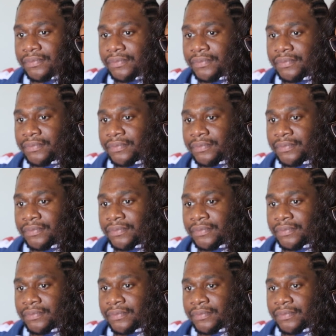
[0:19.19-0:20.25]

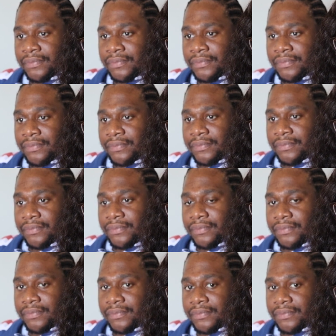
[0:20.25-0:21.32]

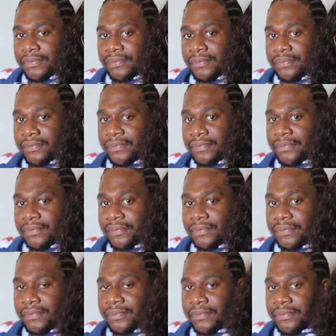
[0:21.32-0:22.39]

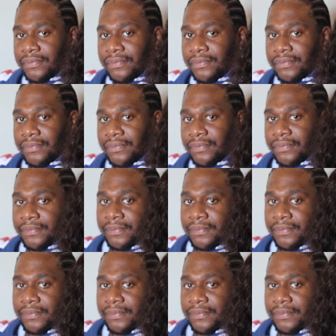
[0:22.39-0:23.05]
No words are spoken by the person on screen.